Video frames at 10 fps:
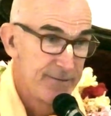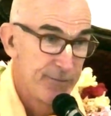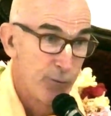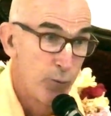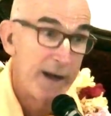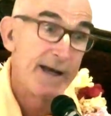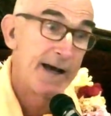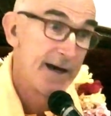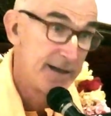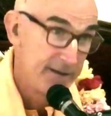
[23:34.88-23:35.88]
way
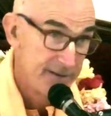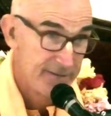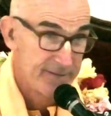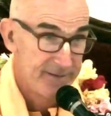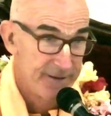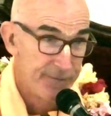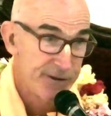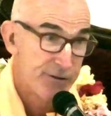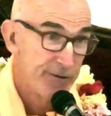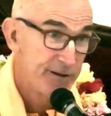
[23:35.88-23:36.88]
ahead if we
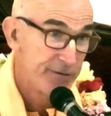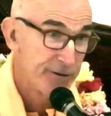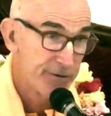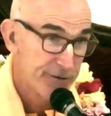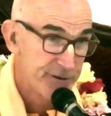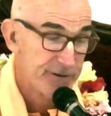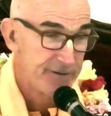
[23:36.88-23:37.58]
surrender to Krishna.